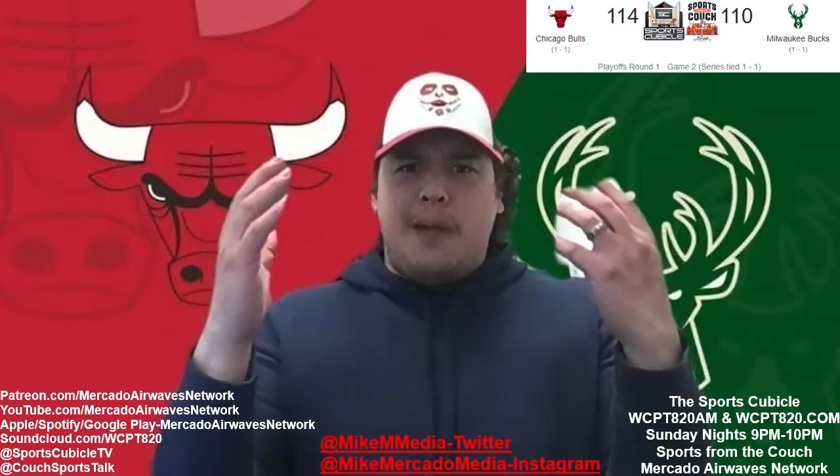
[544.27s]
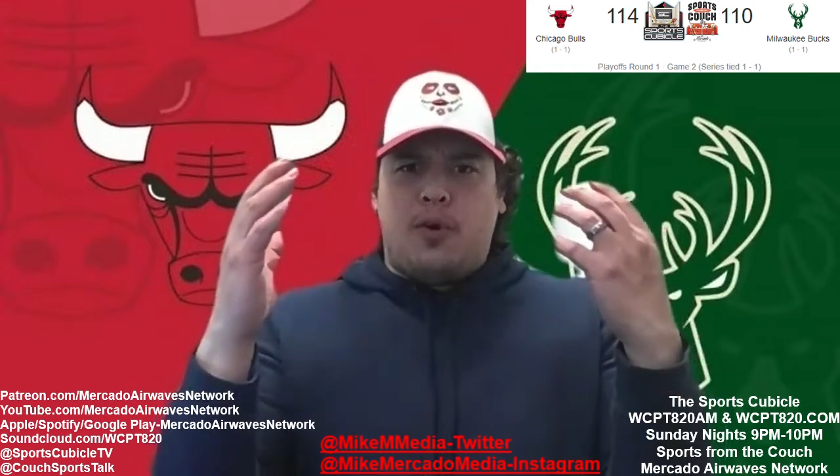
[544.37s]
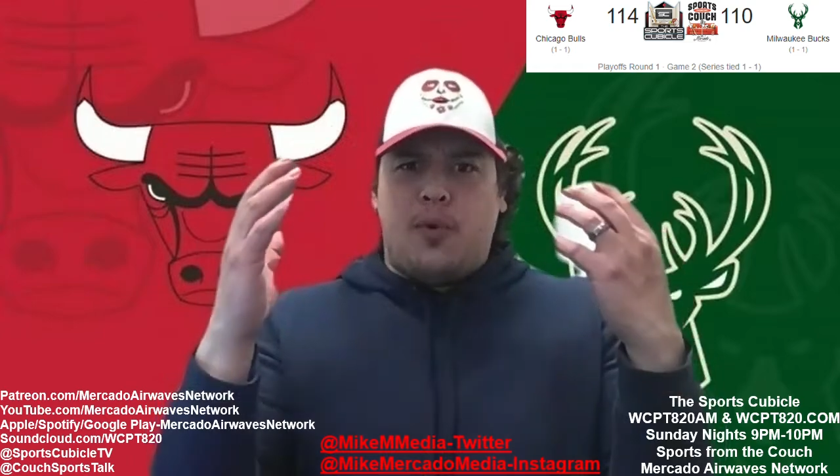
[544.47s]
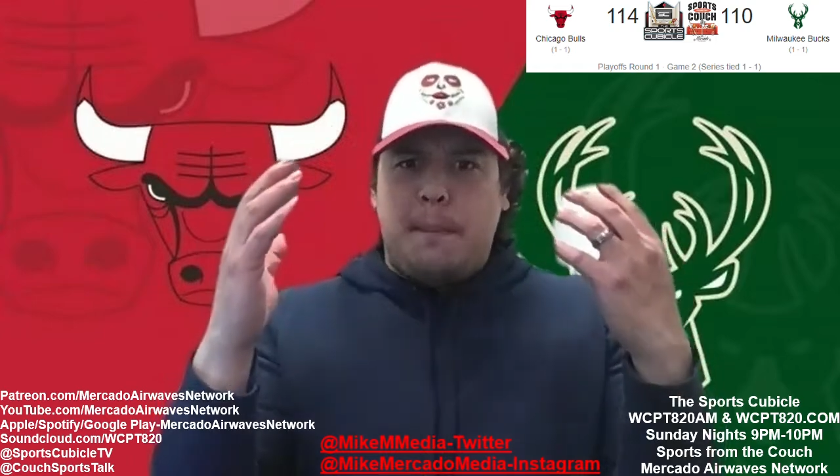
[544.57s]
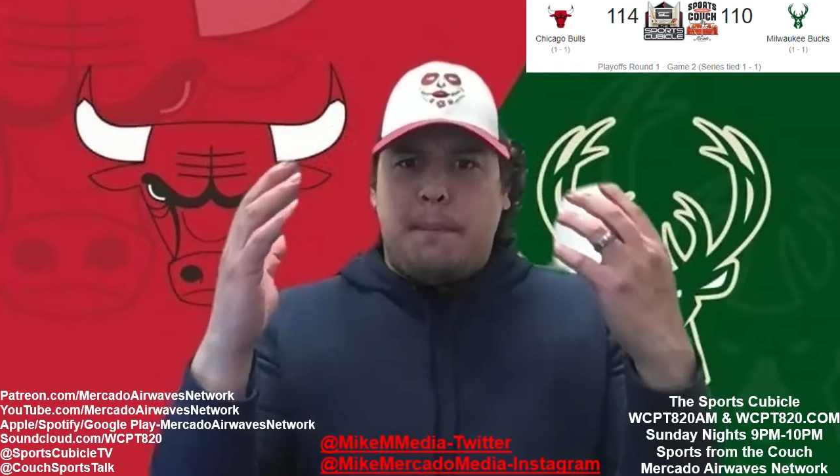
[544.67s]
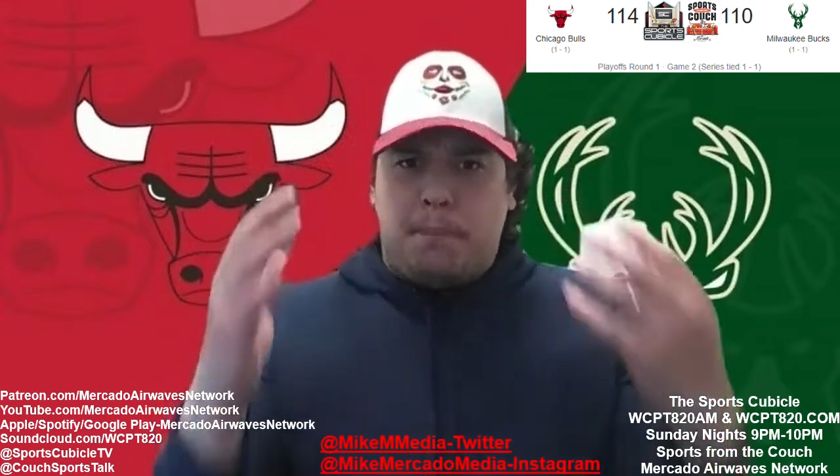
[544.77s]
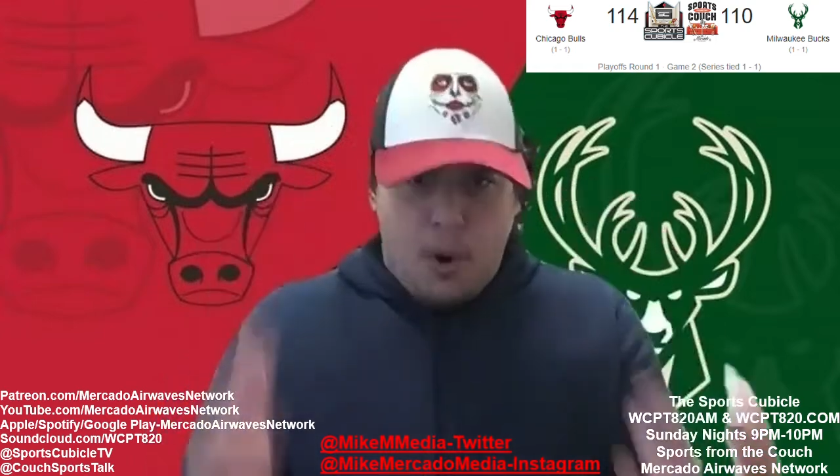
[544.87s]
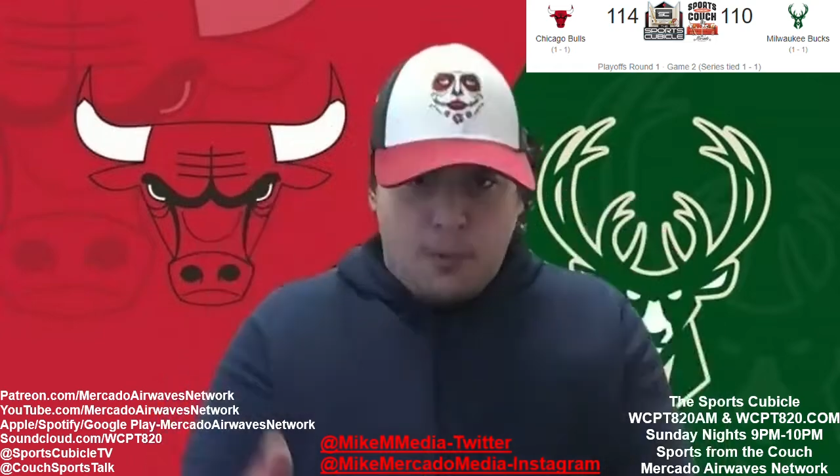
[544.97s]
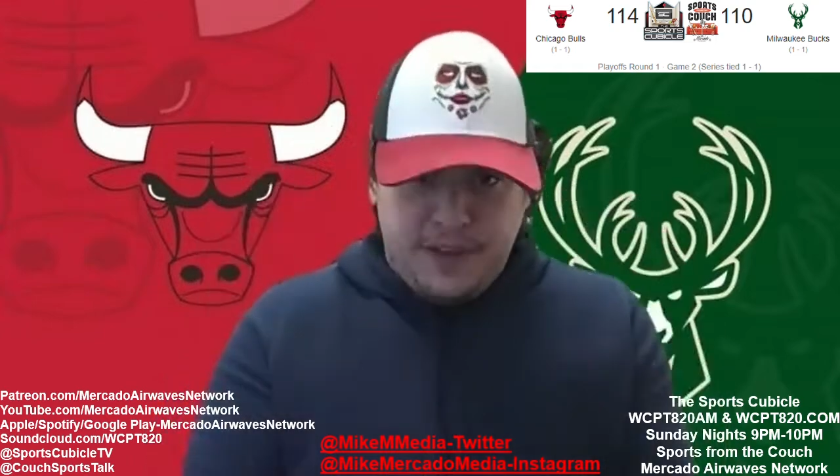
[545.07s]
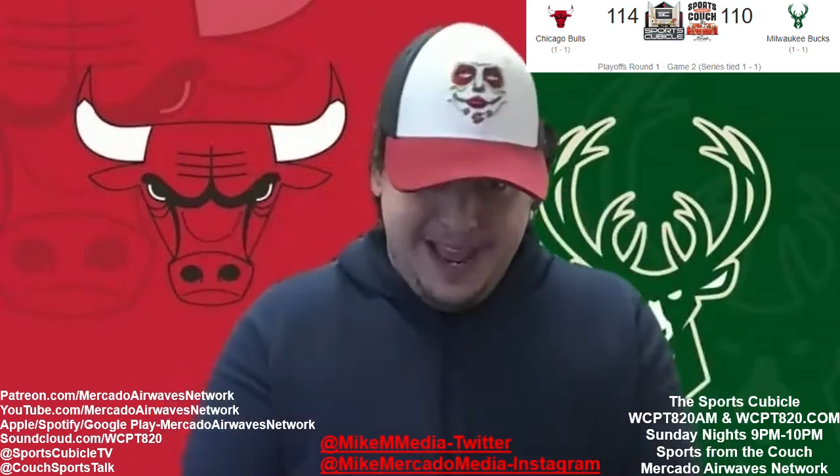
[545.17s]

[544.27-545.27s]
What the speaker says: able to win both